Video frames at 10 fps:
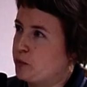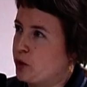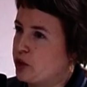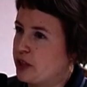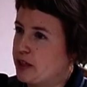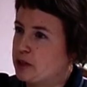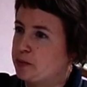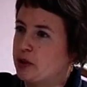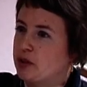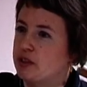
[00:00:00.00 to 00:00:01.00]
projects,
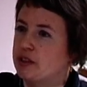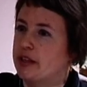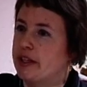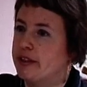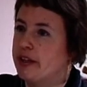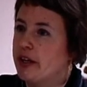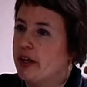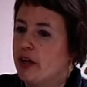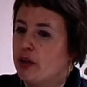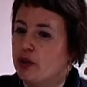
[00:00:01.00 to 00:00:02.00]
because then
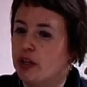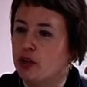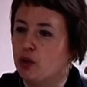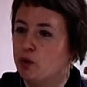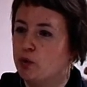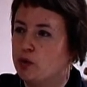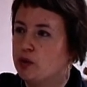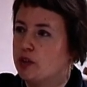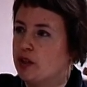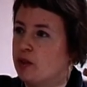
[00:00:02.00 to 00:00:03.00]
you can use